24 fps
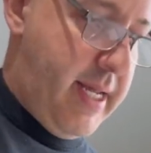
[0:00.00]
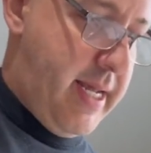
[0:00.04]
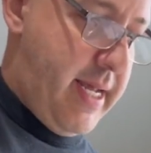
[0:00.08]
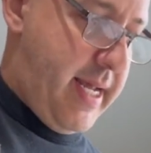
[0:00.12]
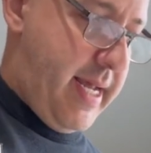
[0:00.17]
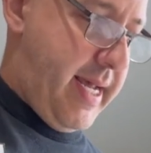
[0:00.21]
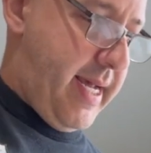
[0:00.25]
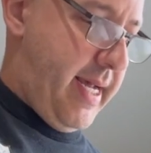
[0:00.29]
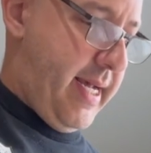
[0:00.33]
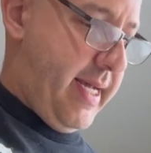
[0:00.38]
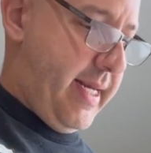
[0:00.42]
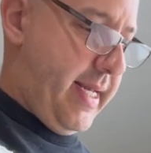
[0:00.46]

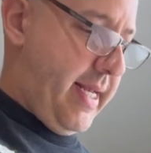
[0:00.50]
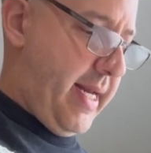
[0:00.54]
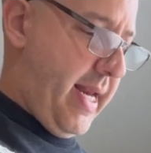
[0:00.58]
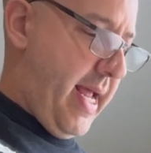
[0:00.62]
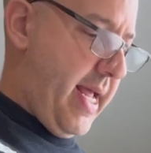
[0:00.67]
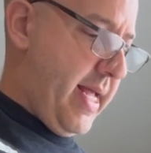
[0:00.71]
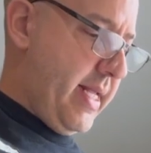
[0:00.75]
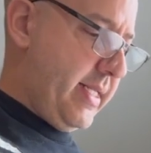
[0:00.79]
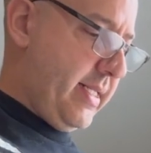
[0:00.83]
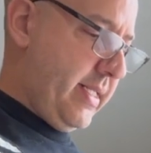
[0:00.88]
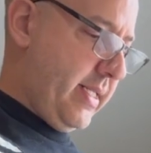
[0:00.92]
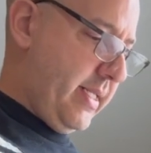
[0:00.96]
And it
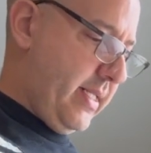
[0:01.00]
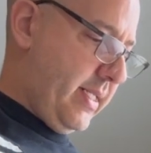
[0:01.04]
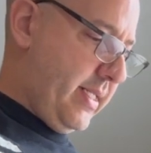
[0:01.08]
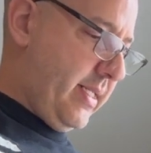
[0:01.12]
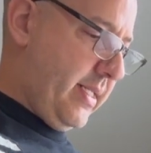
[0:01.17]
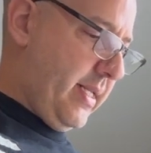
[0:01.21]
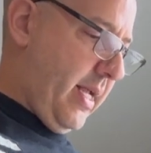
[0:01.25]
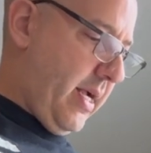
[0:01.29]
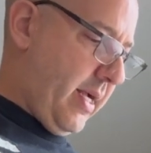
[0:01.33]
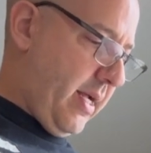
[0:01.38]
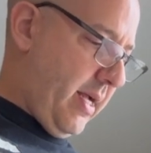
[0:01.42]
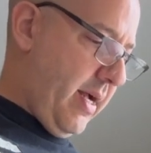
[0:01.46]

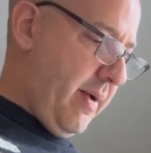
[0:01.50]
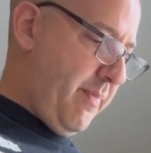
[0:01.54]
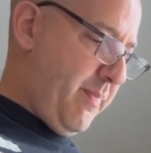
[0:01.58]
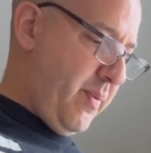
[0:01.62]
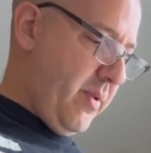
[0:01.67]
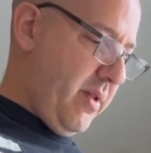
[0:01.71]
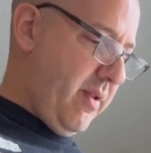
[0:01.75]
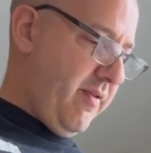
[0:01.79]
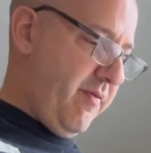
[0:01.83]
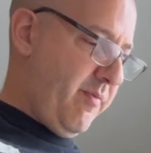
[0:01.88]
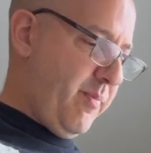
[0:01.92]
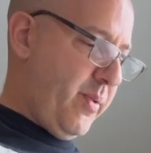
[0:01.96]
has a
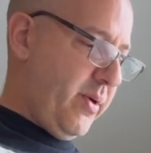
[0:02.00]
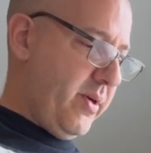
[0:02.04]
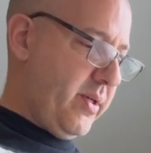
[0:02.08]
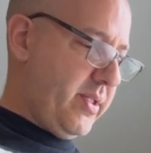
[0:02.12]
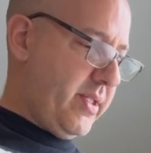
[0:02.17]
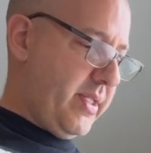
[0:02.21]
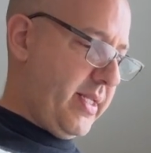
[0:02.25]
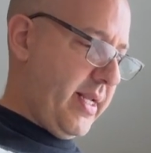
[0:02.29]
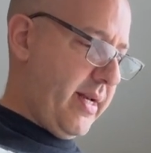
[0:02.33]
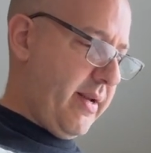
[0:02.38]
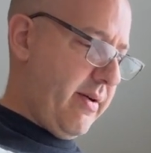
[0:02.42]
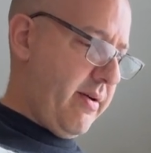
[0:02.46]
couple of
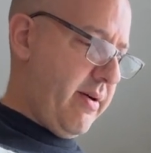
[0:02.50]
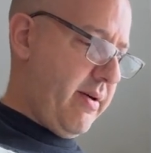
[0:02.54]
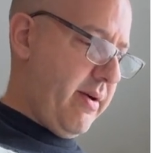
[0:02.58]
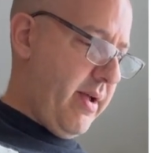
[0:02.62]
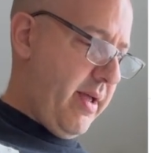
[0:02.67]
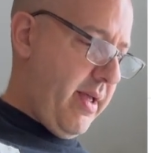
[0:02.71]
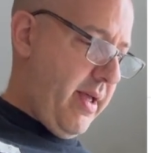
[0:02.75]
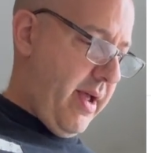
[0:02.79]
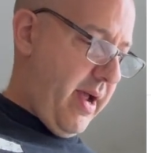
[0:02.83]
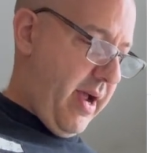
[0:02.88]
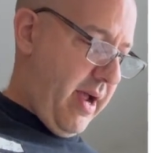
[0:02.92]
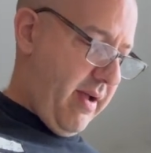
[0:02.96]
books that are
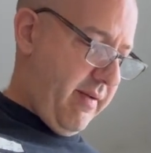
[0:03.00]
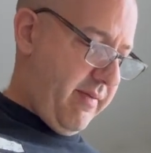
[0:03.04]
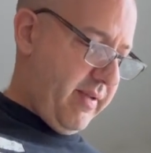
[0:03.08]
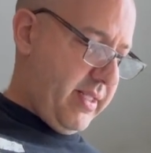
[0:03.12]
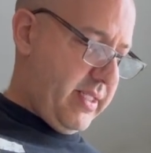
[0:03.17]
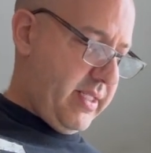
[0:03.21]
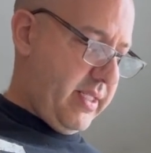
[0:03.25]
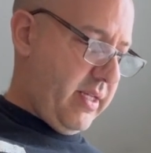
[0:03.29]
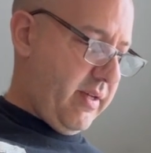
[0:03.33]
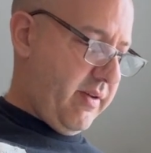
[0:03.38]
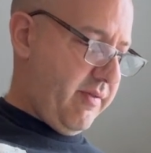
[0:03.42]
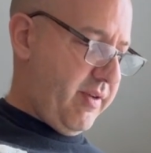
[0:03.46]

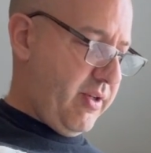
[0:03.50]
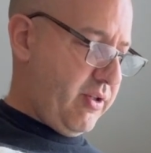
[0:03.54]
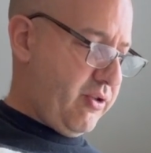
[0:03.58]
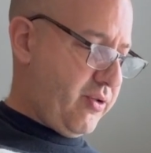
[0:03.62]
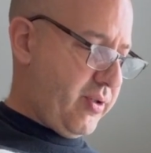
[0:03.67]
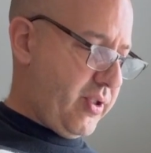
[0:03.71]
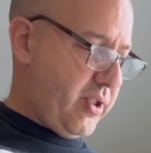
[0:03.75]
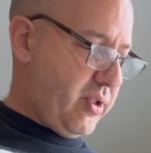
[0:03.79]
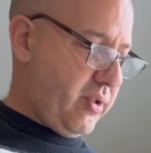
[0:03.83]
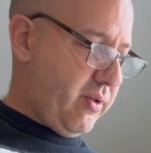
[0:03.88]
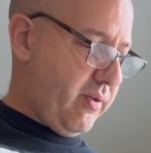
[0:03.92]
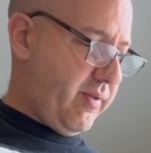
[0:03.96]
obviously of
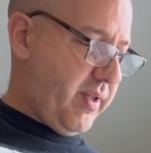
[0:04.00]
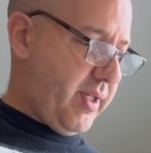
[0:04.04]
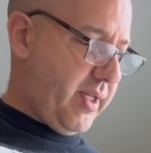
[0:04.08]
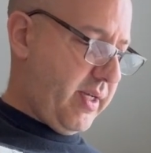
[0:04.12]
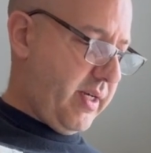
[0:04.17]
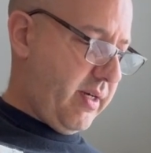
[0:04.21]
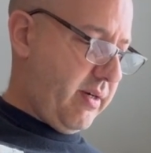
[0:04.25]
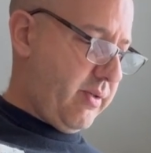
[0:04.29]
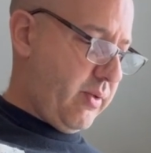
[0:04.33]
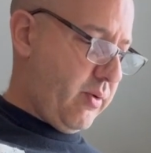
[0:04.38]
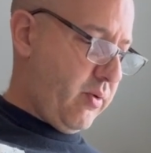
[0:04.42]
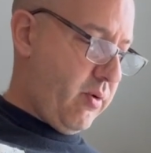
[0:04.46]
interest over
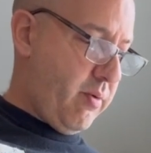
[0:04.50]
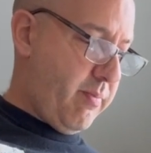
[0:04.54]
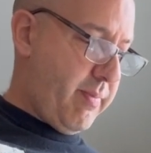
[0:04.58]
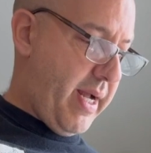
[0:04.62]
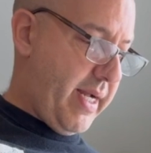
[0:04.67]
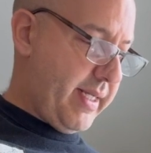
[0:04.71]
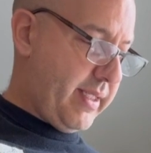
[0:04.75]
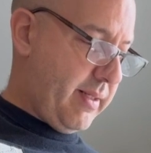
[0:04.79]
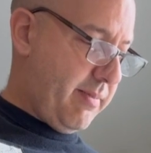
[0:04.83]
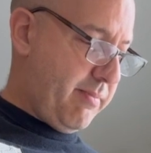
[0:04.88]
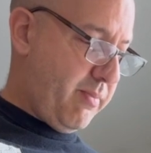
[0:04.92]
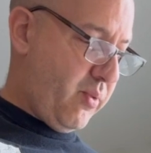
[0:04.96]
here. They're all
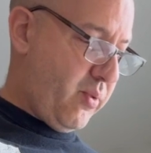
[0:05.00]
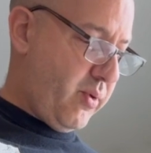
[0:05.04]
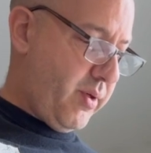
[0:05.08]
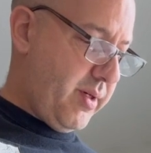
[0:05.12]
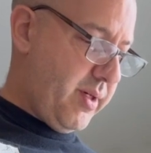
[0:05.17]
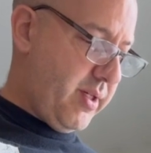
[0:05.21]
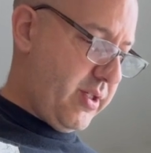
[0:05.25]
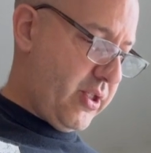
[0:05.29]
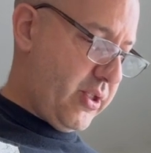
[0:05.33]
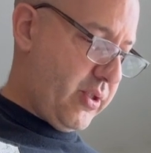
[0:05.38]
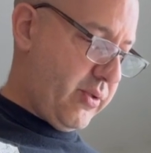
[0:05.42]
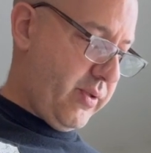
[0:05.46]
bagged and
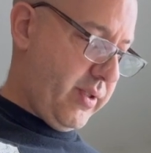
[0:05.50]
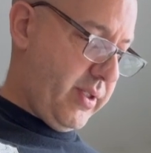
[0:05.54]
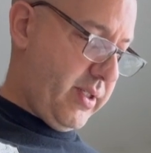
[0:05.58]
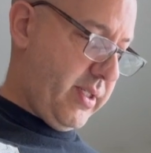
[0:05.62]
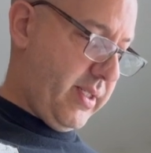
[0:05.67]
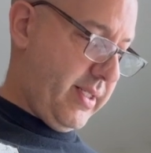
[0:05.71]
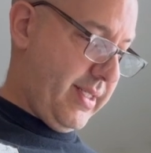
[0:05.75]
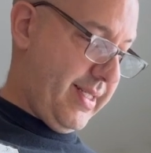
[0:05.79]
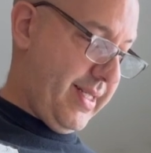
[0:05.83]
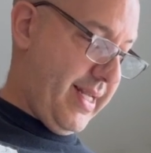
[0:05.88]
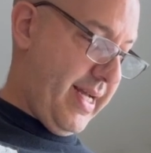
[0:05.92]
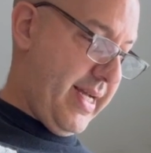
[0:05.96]
bordered, so
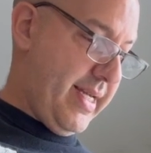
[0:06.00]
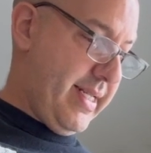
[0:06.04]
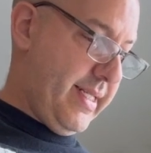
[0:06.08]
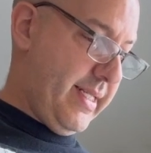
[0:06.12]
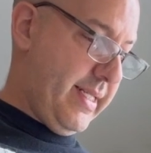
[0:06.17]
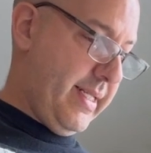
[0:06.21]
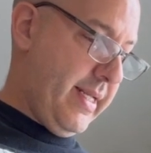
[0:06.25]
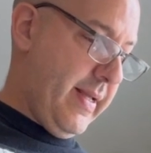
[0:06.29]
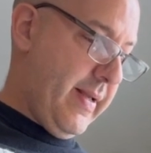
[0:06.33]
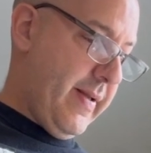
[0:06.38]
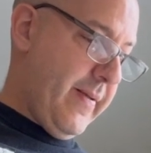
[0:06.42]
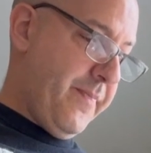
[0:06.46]
it's nice.